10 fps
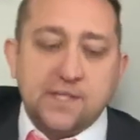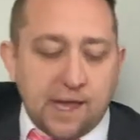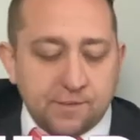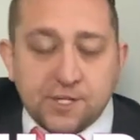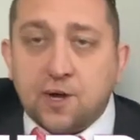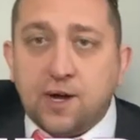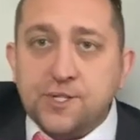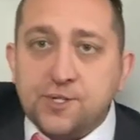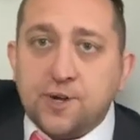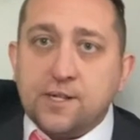Time is a
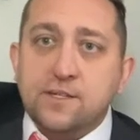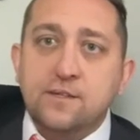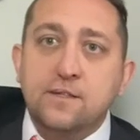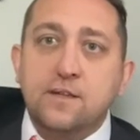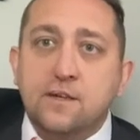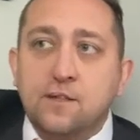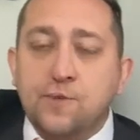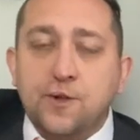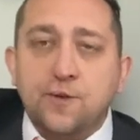construct that we